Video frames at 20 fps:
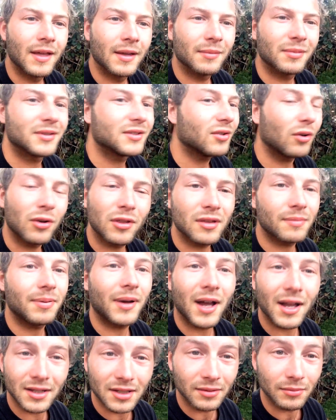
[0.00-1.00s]
but so do the
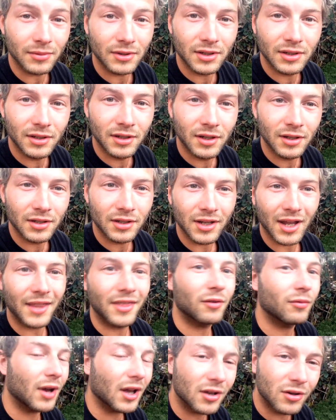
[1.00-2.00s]
possums and
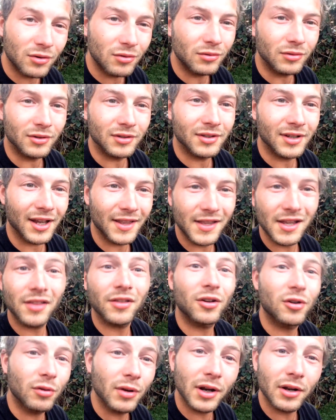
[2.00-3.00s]
the raccoons and the
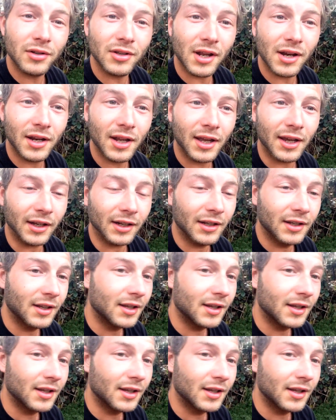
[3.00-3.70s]
other critters at night.